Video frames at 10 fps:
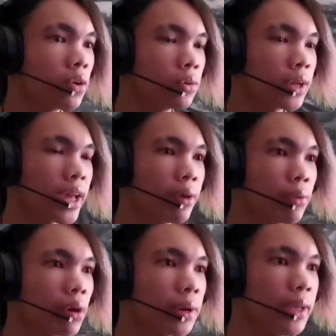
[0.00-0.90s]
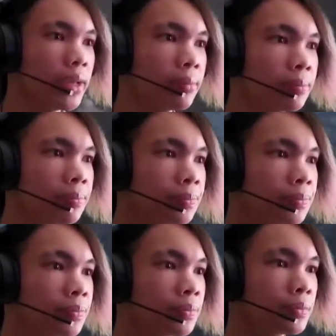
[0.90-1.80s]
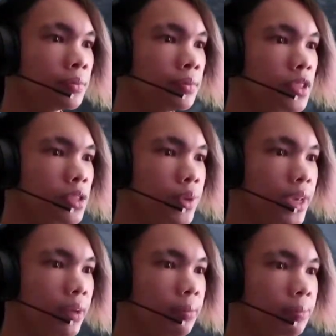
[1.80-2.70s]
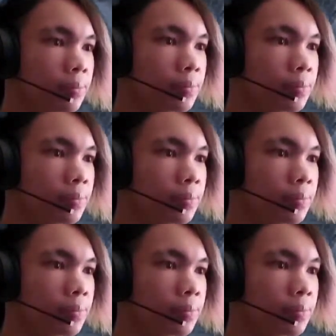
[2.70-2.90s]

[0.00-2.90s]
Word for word: Oh, okay, we're already in. Sweet.